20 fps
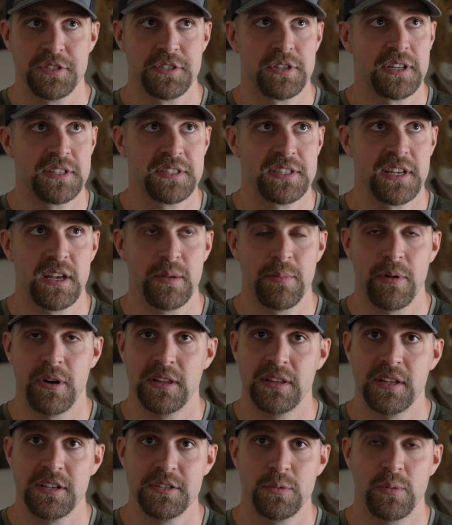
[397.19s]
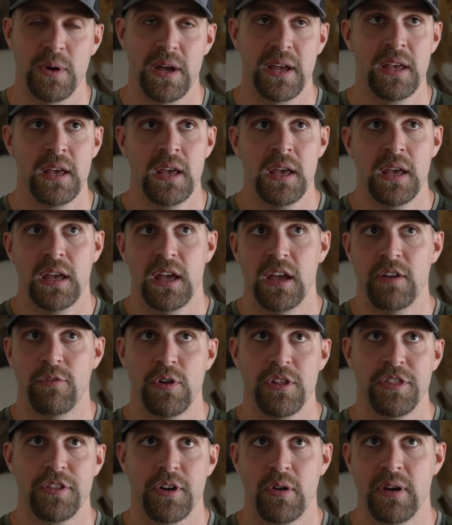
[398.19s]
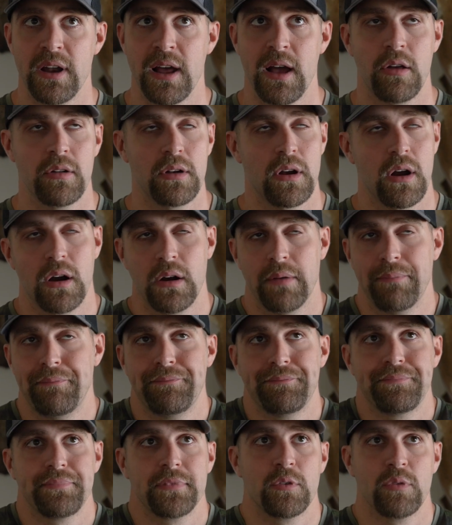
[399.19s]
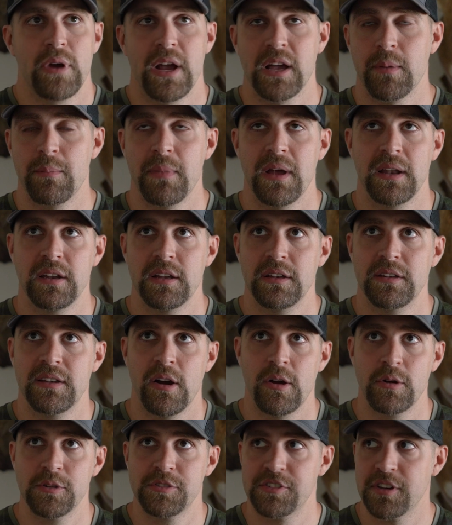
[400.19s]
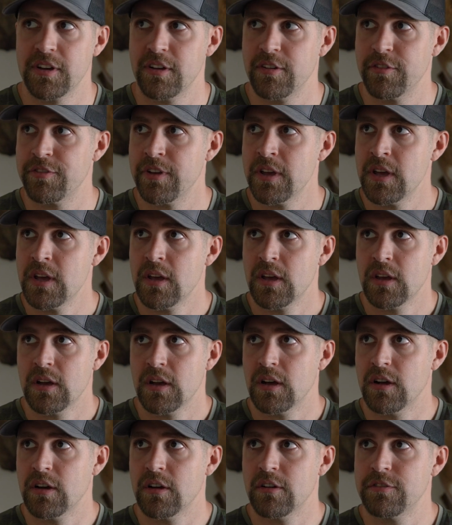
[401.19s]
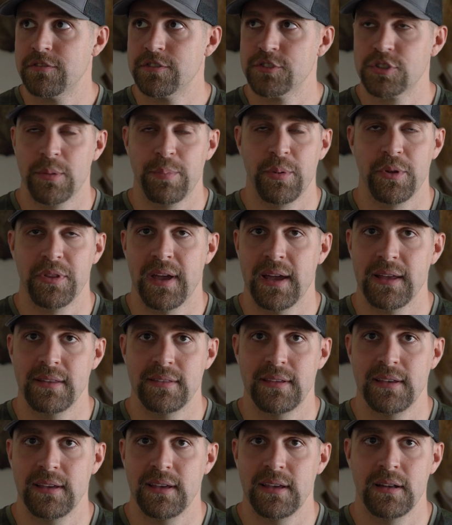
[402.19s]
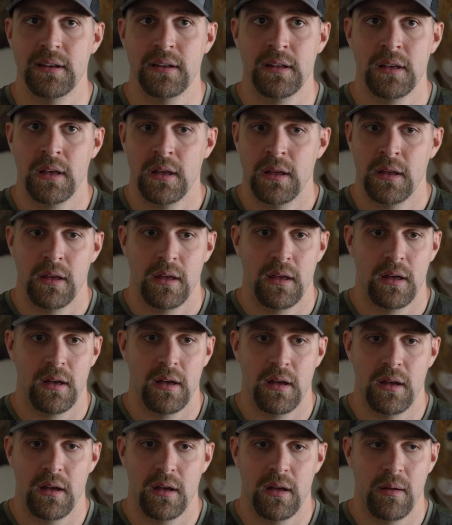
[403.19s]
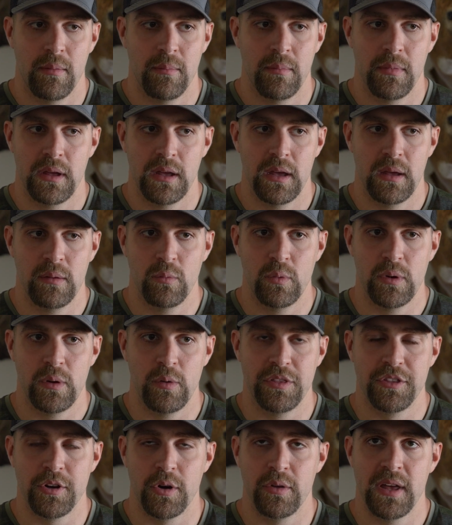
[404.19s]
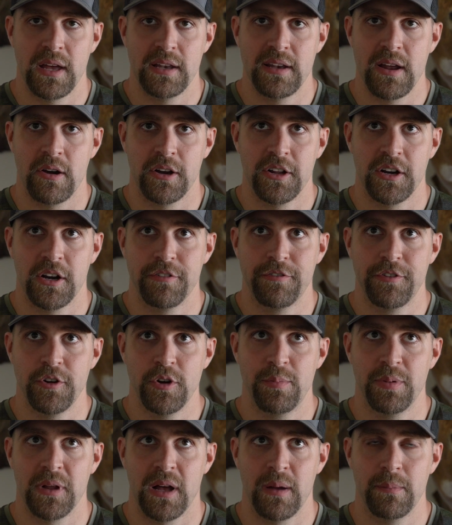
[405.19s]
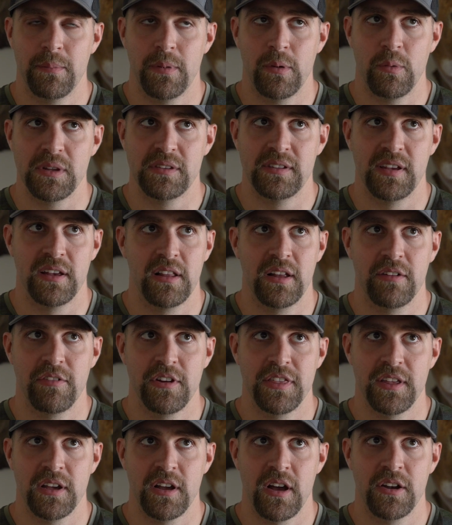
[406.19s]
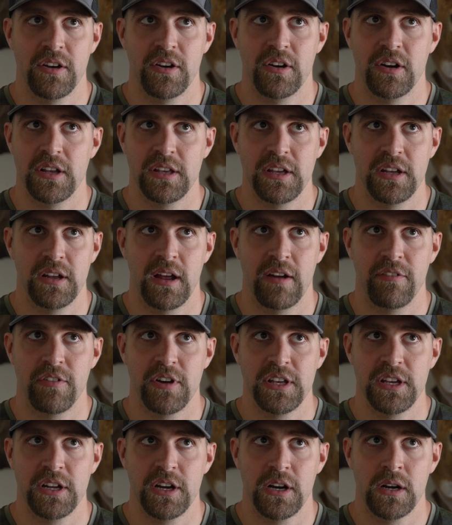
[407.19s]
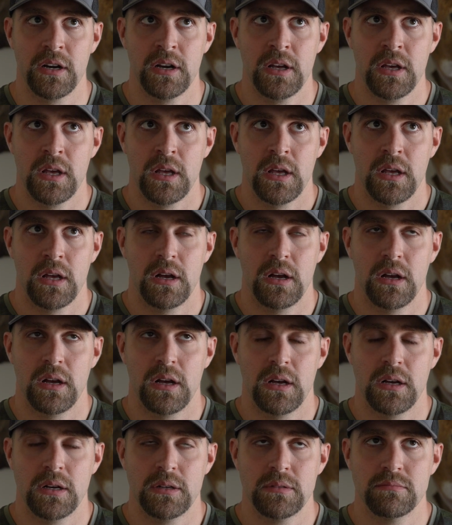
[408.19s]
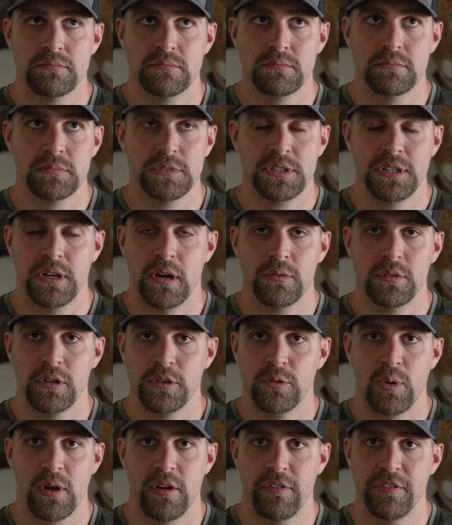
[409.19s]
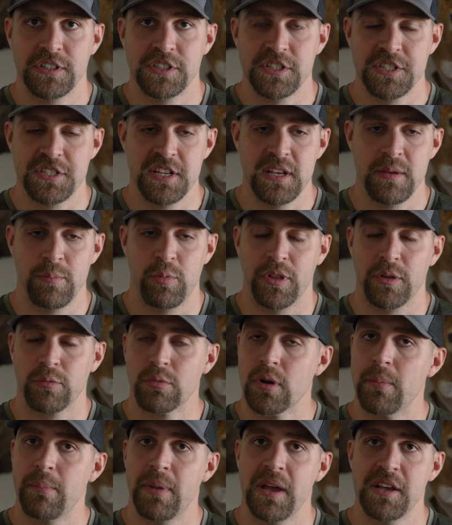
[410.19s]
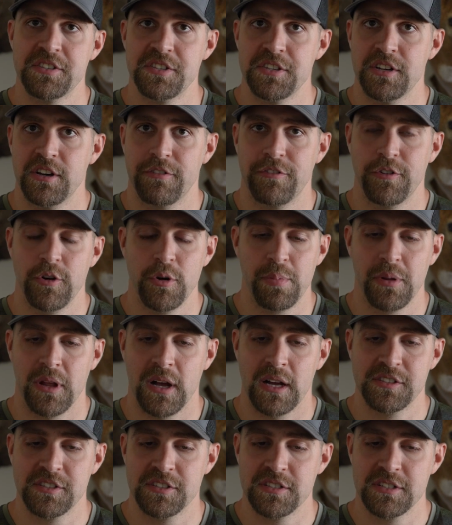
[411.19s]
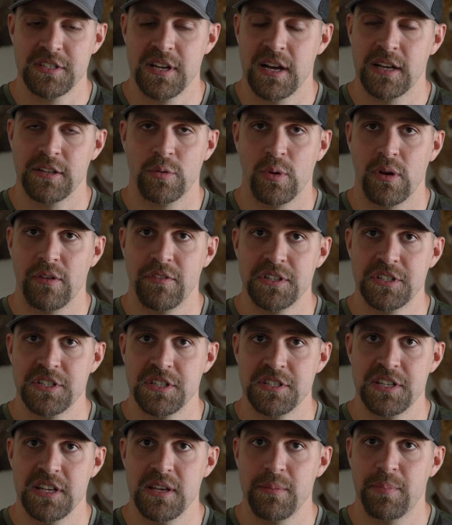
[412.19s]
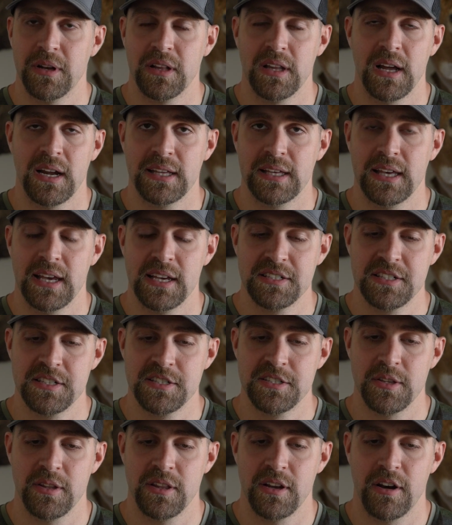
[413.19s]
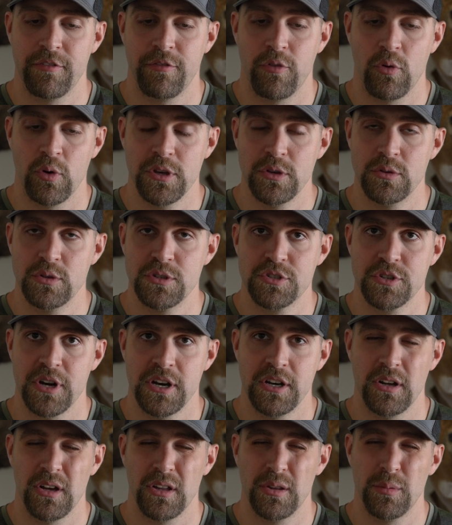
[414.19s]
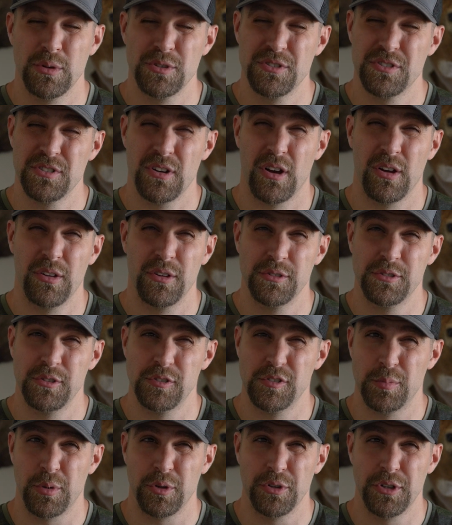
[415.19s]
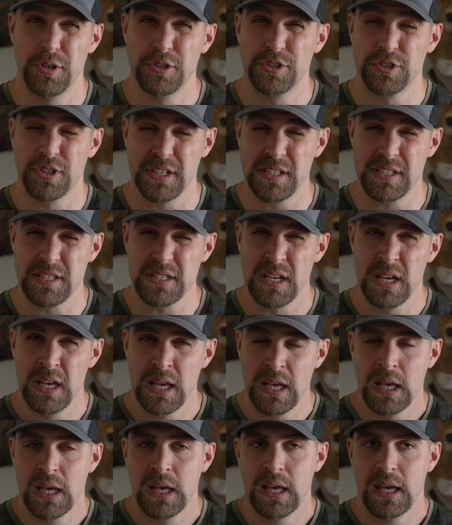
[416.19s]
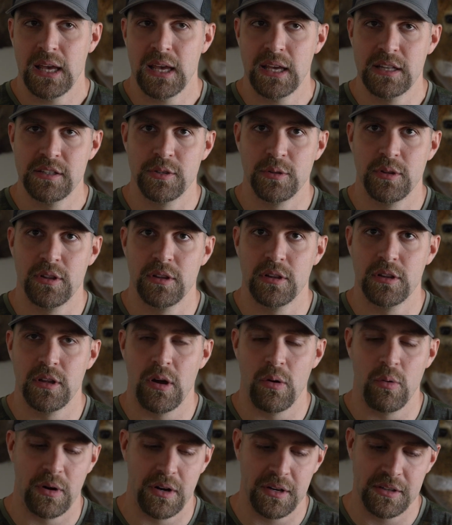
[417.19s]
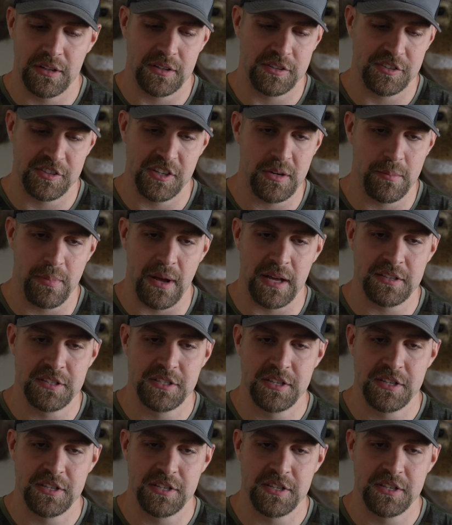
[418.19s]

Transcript: So let's think about it this way. If we throw down our recommended dose of triple 19, and we throw that down on our food plot, but we till everything under every year, you know, 12 inches deep. Well, the root base of your food plots is not 12 inches deep in a lot of cases. So therefore you just drained all those usable nutrients into the seed bed.